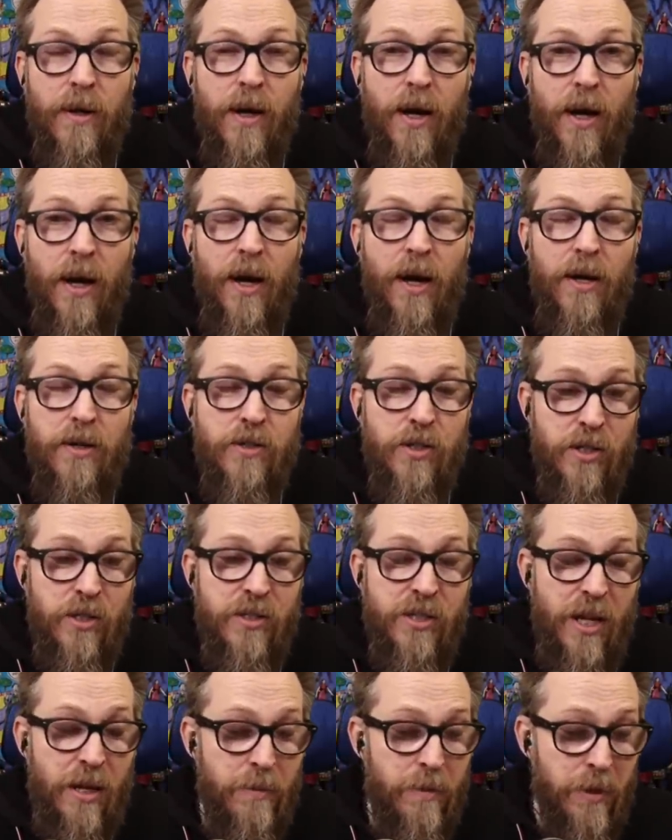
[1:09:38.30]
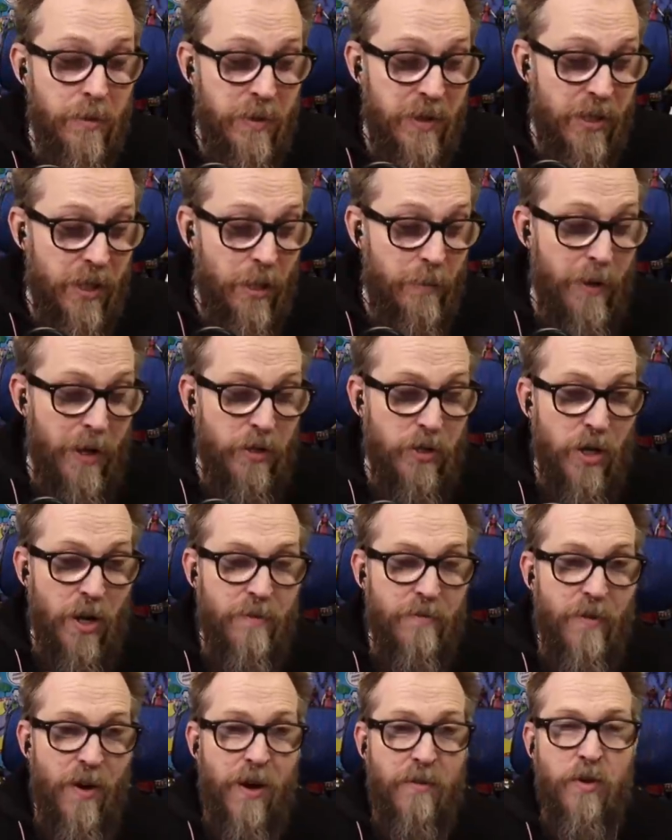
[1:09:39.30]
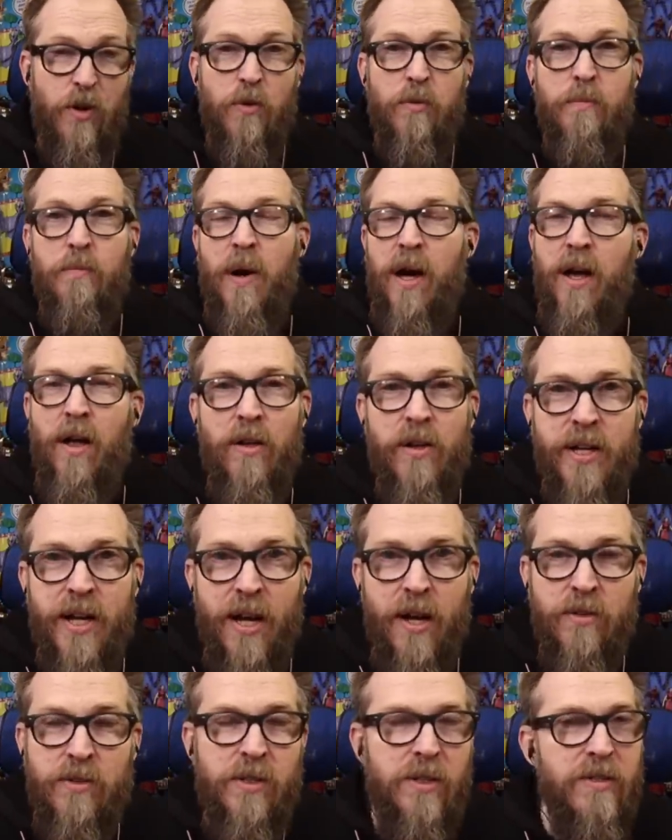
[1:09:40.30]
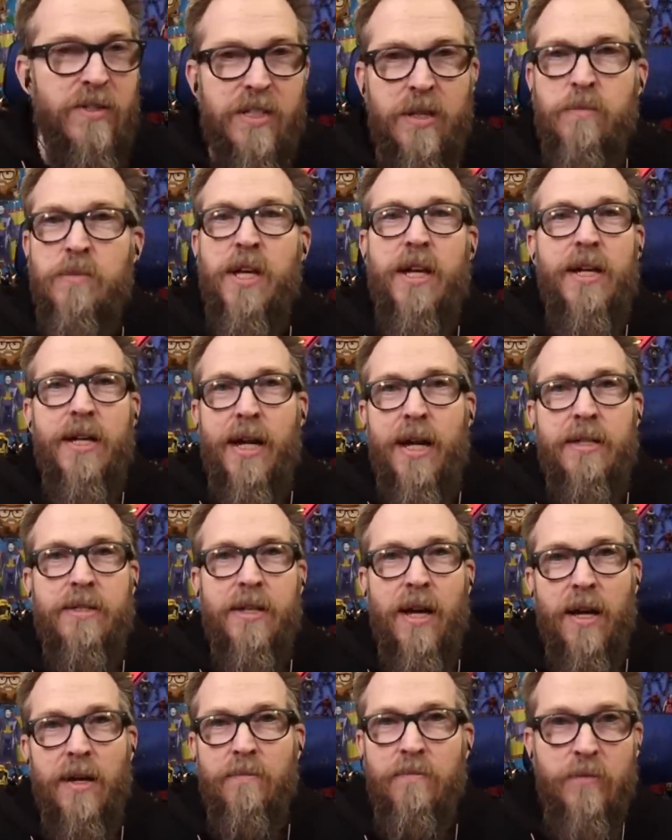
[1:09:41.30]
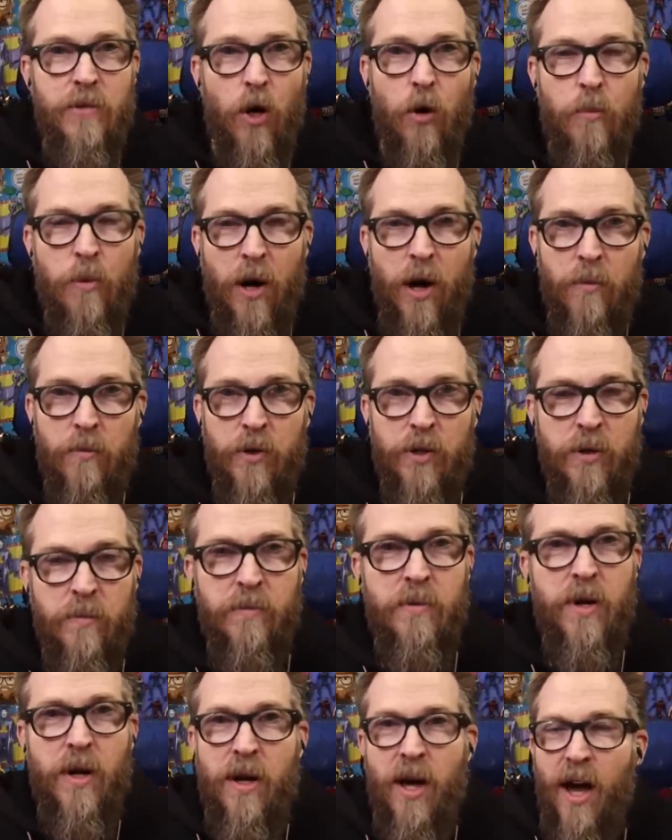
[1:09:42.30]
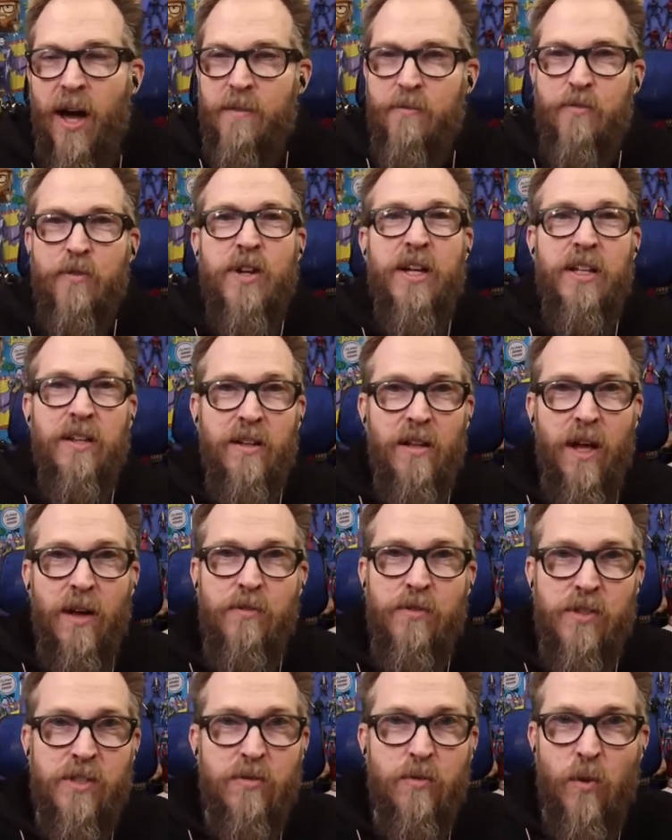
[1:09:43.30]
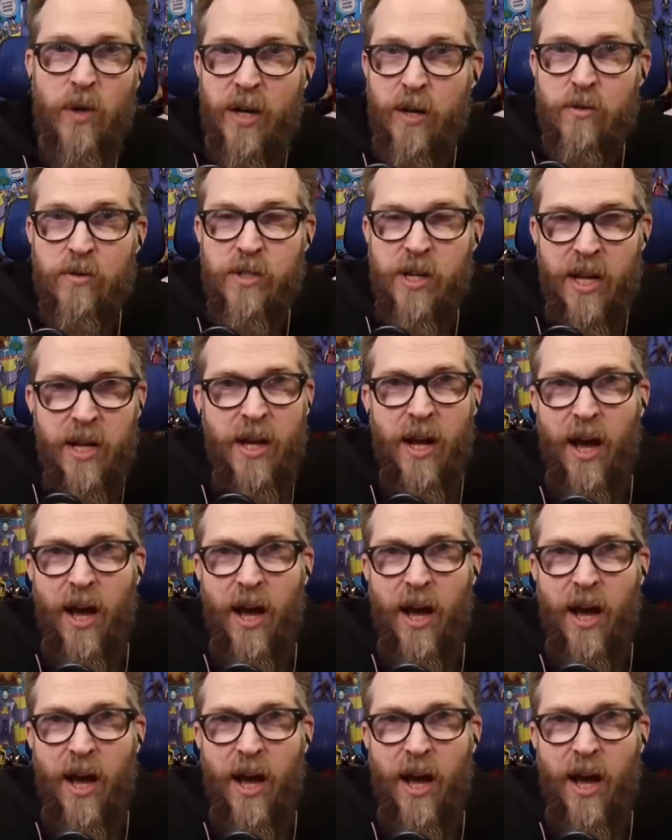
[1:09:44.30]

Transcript: Uh, same could be said about Jon Favreau. By all accounts, seems like a nice guy. No problem with him. I freaking love Swingers.